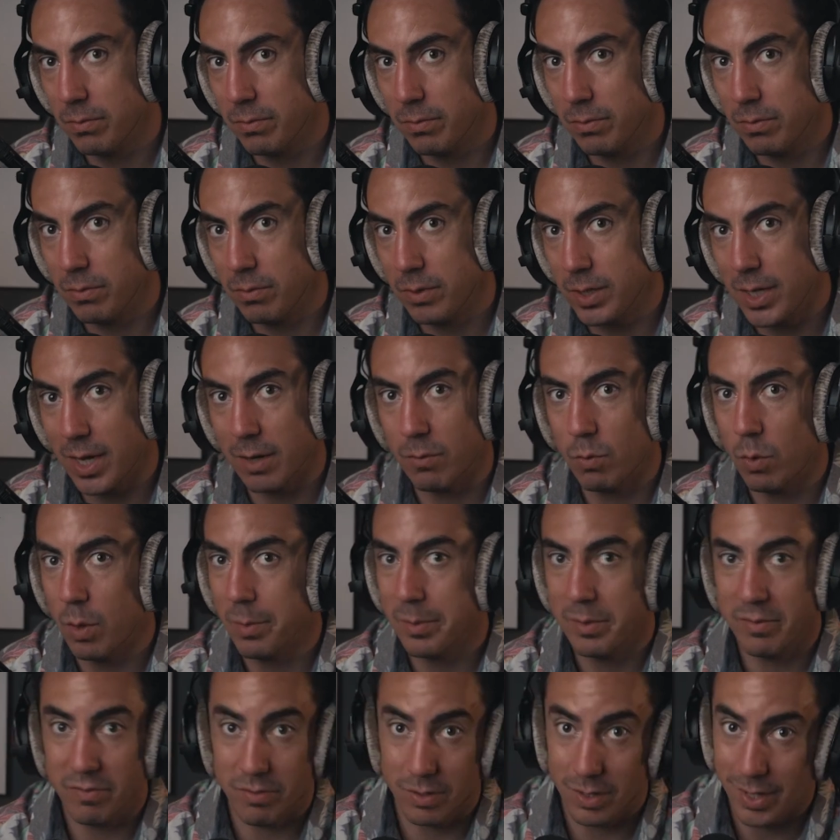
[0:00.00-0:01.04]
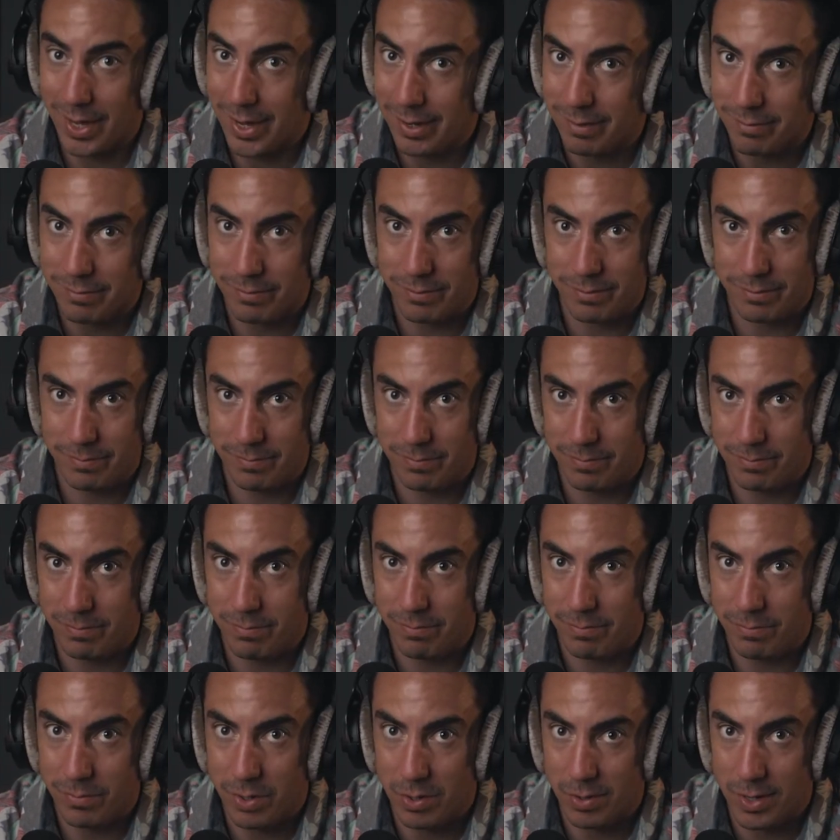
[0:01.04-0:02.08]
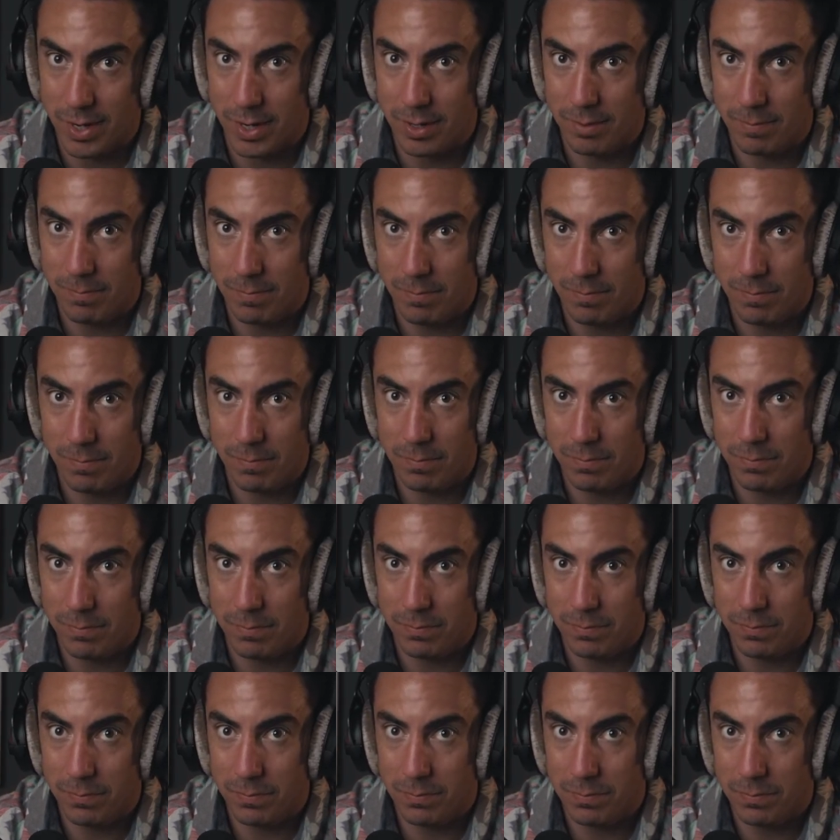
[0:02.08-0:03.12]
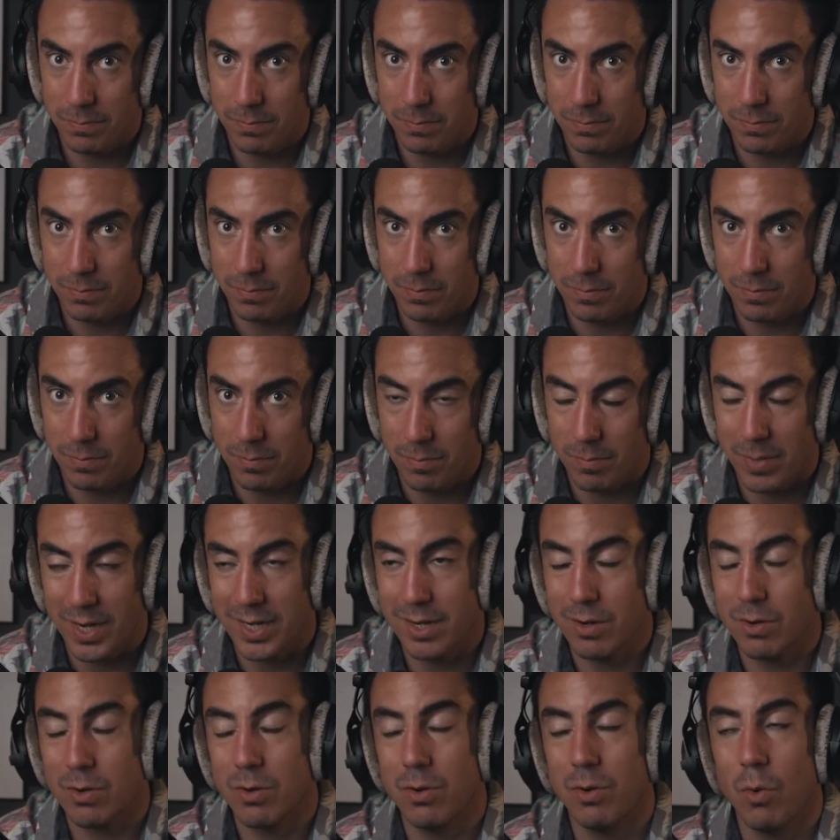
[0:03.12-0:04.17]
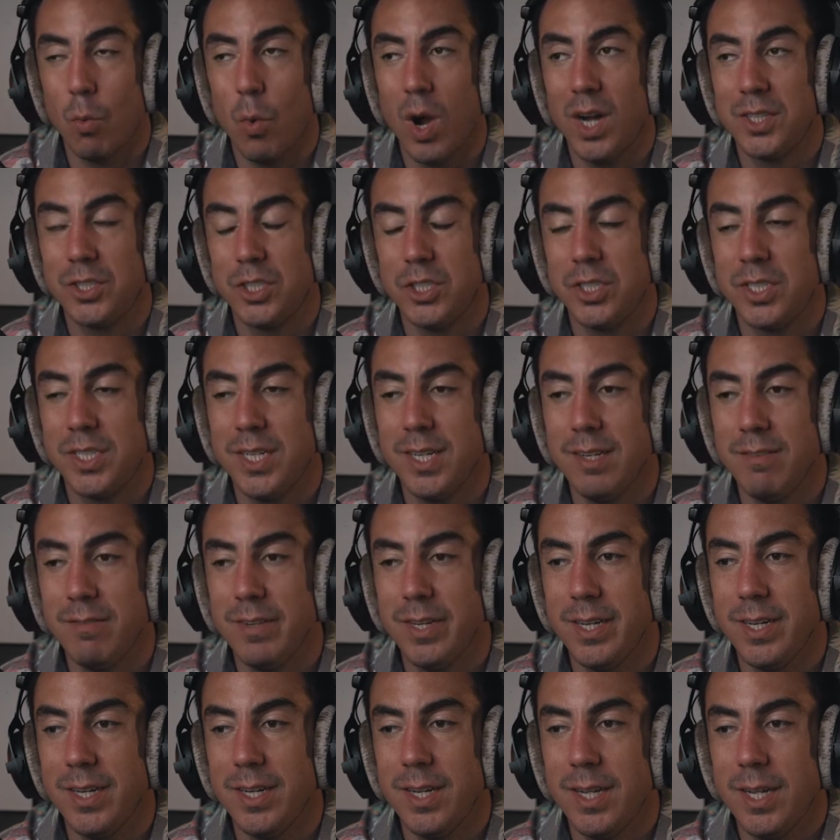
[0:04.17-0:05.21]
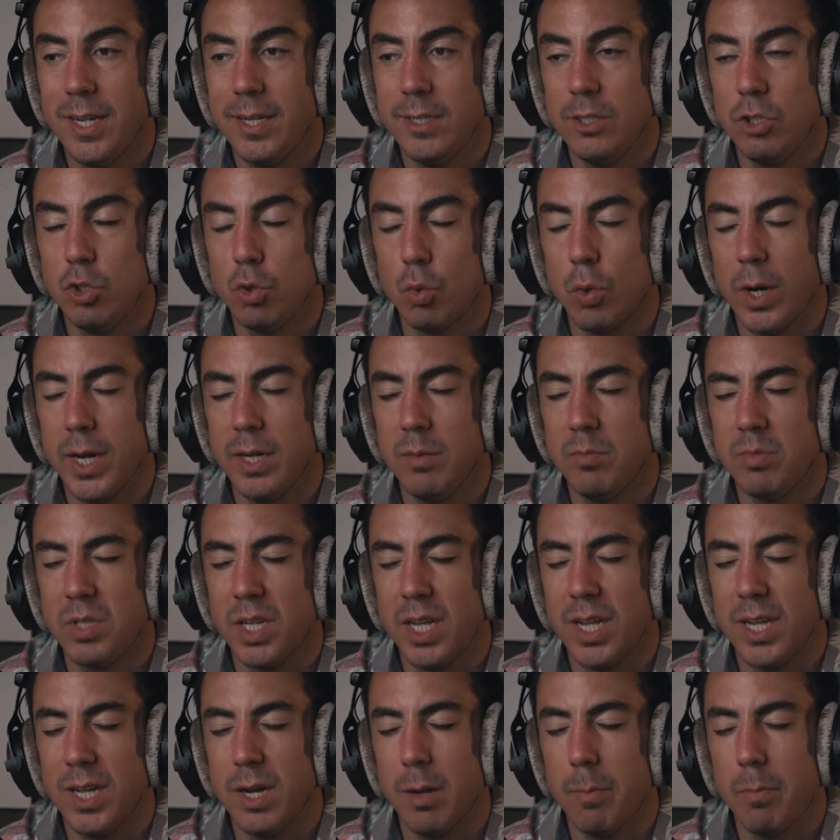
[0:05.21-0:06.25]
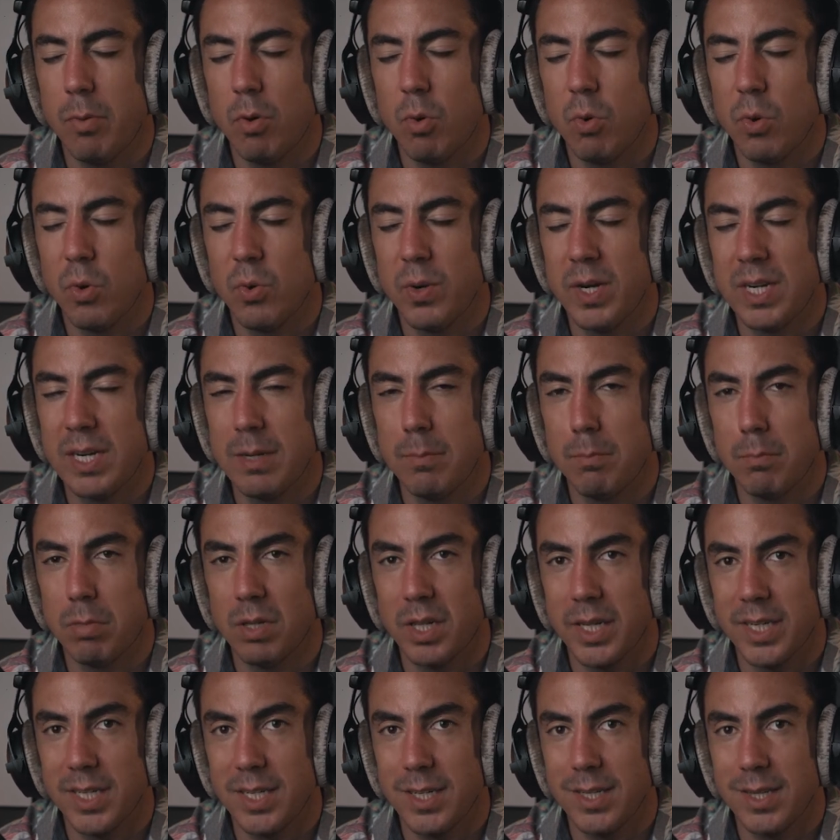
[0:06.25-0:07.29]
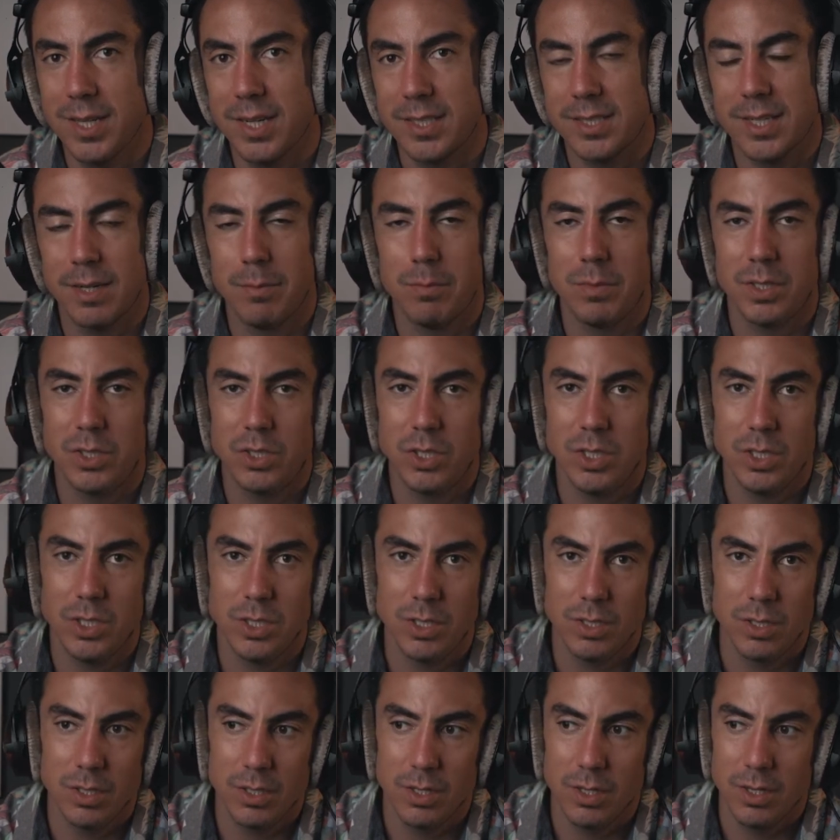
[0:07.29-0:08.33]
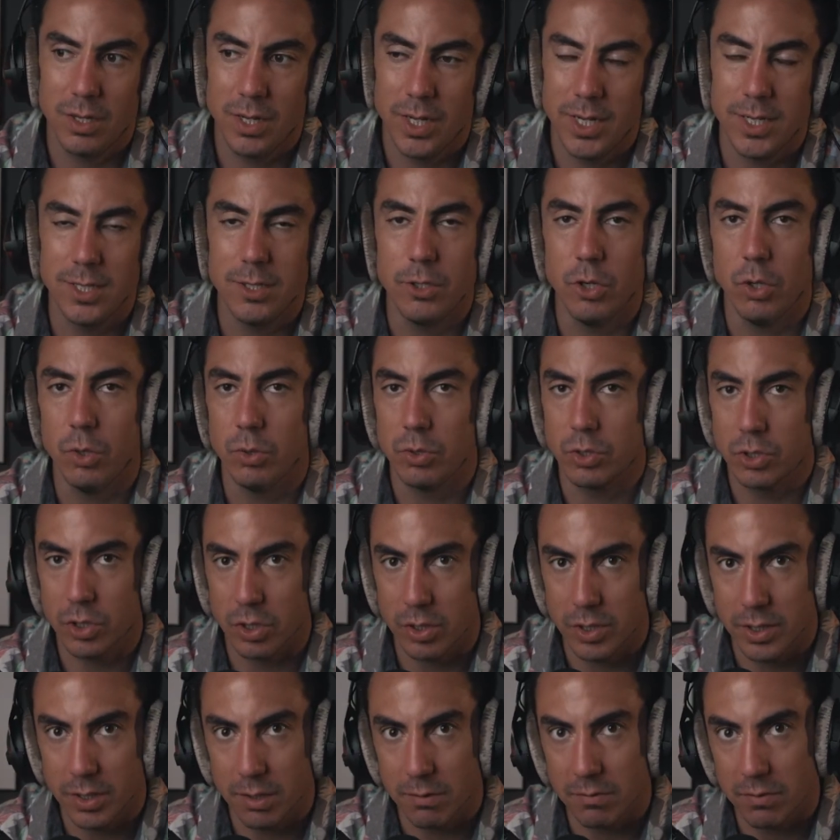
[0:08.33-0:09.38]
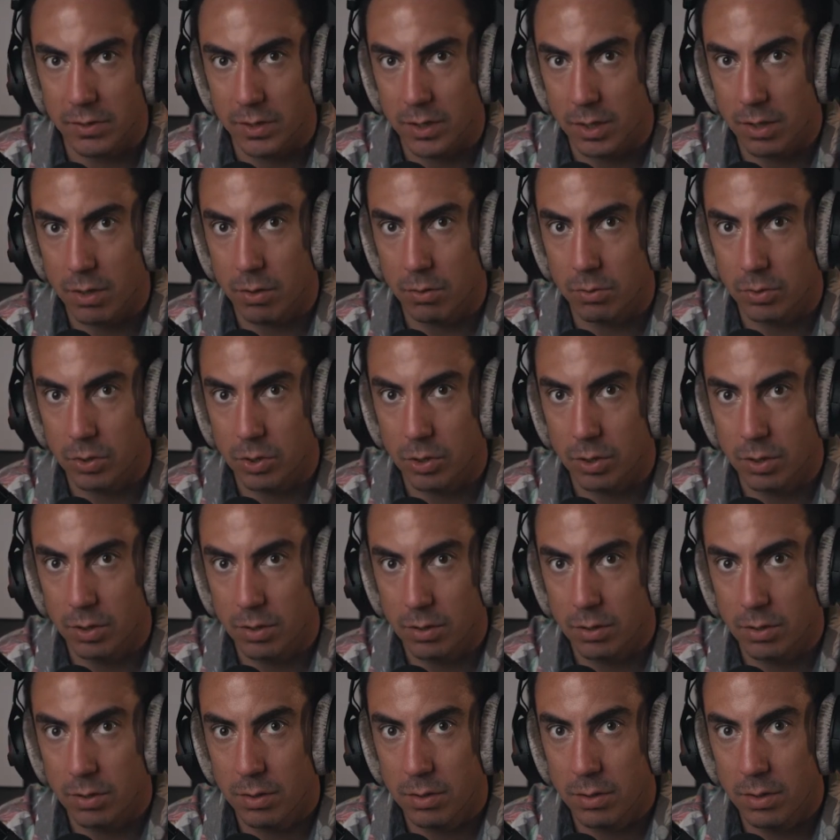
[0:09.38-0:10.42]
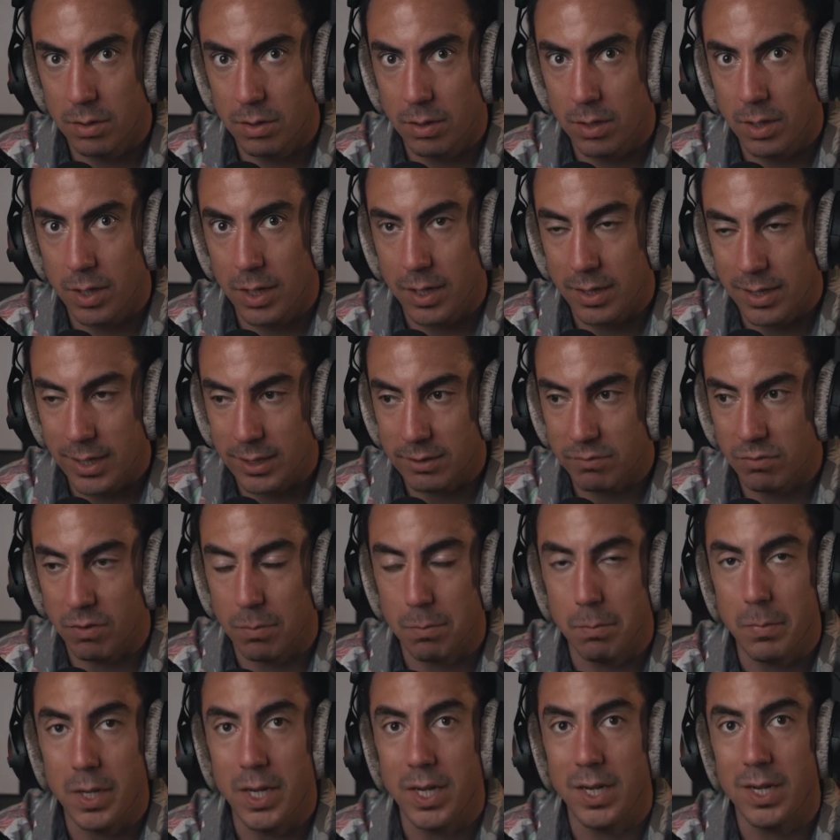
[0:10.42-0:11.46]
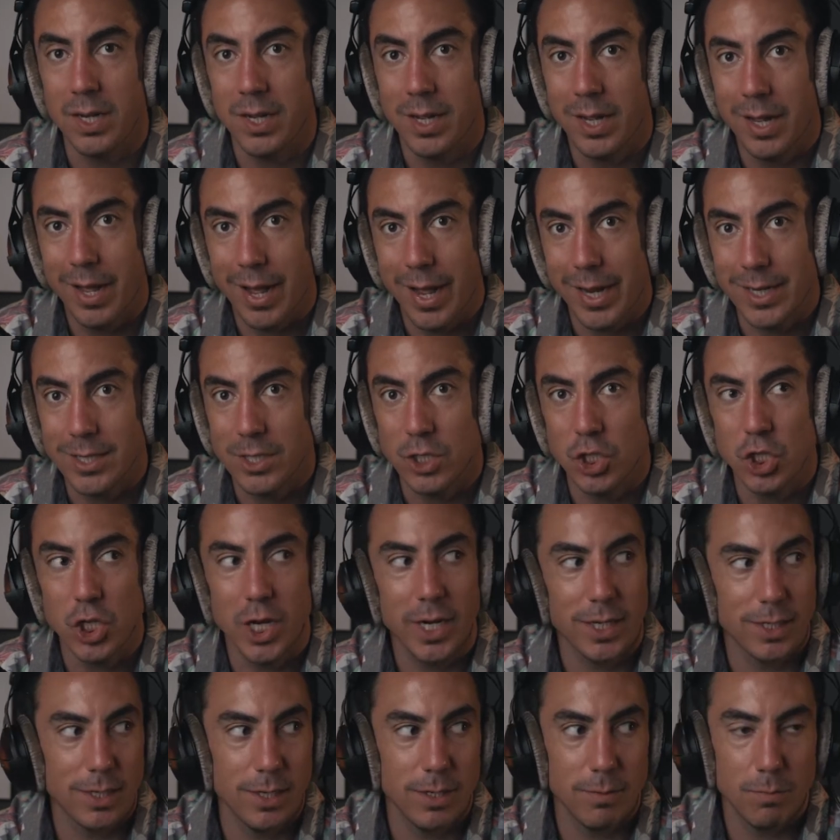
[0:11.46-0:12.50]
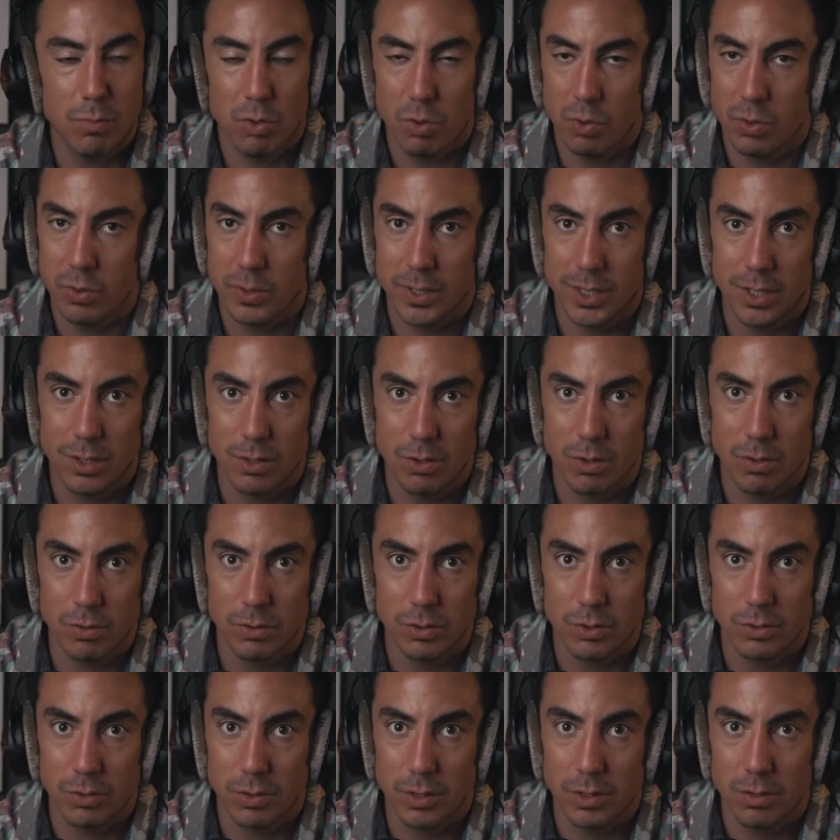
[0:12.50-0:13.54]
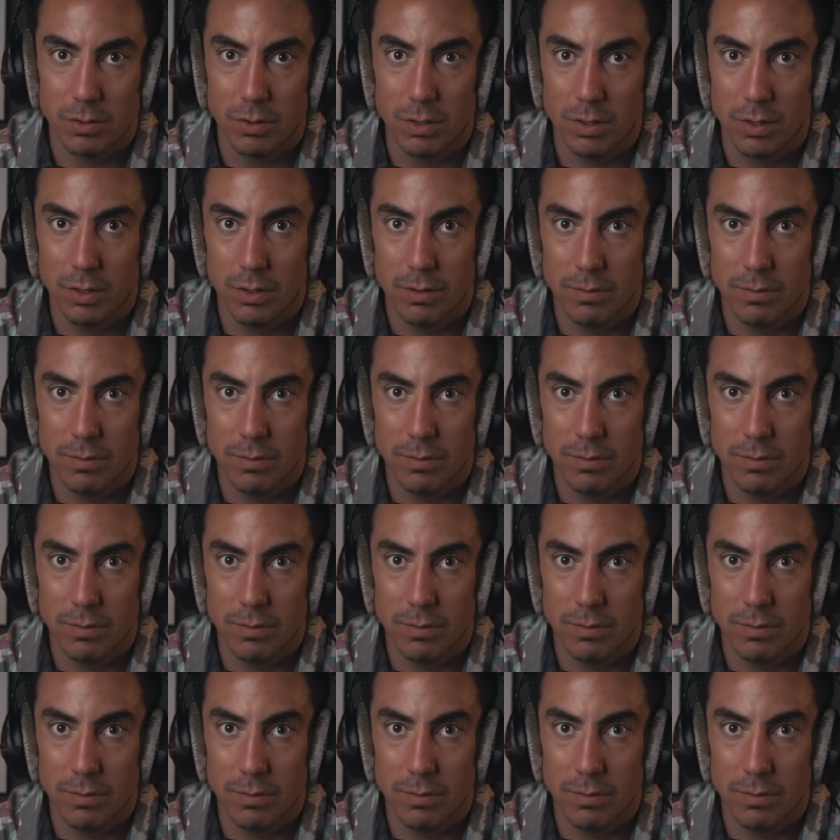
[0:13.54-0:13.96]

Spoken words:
You got a woman for life. Okay? My girl watches TV draped in a Puerto Rican blanket. That's how much she's indulged herself in the culture. And that's from me. I injected Puerto Rican culture into her.